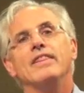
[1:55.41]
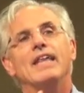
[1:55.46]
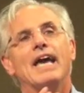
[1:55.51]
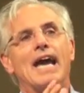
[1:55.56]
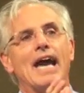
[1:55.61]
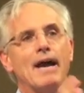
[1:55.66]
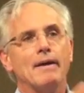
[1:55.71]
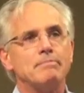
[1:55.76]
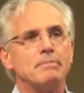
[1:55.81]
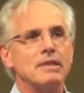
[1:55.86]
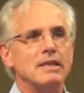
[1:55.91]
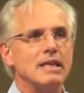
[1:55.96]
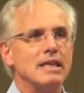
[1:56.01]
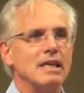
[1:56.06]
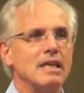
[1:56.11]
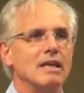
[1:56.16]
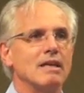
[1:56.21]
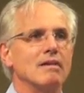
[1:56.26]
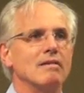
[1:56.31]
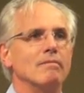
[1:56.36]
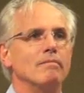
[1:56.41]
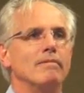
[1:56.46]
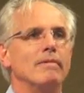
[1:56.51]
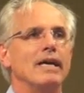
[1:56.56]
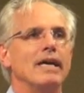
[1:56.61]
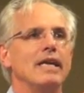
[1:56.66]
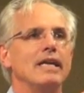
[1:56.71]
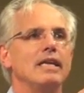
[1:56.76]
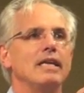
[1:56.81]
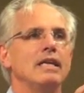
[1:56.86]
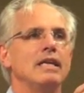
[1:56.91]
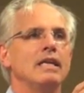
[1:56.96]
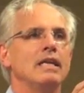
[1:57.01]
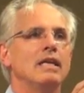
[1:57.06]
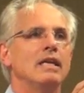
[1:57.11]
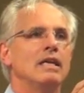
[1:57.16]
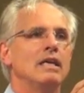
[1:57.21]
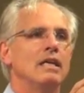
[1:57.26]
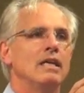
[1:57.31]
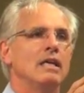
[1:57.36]
happening when
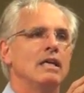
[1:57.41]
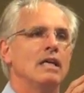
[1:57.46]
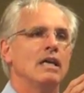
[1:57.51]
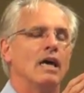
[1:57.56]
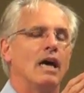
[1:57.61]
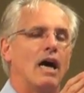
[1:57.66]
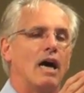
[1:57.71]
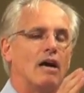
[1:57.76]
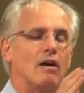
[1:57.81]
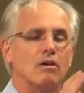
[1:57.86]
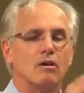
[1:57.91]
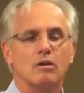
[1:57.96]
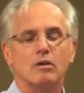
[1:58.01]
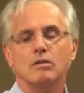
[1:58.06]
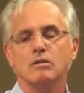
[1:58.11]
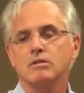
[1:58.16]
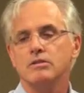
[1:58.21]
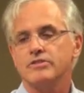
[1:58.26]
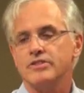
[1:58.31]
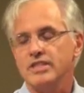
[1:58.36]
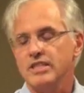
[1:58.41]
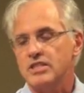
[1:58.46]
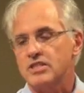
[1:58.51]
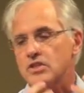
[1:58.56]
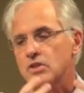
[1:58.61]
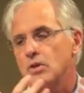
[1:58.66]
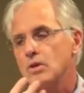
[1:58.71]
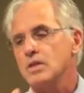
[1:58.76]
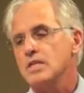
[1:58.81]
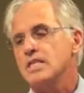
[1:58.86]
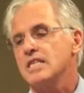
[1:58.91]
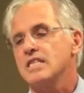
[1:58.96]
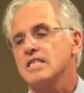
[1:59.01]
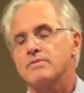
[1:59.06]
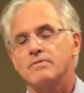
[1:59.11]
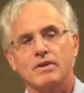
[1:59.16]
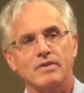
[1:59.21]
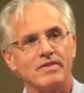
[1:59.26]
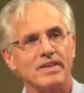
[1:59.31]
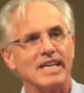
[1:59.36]
our own
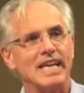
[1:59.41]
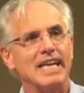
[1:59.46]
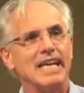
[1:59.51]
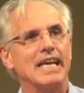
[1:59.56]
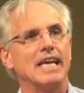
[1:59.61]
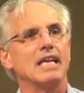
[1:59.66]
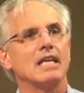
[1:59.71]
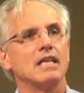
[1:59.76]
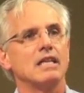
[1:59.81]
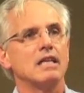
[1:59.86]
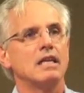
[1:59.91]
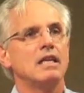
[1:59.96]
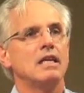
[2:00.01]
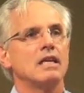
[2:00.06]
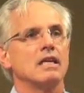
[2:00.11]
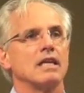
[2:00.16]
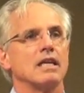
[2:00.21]
resources, what we can handle,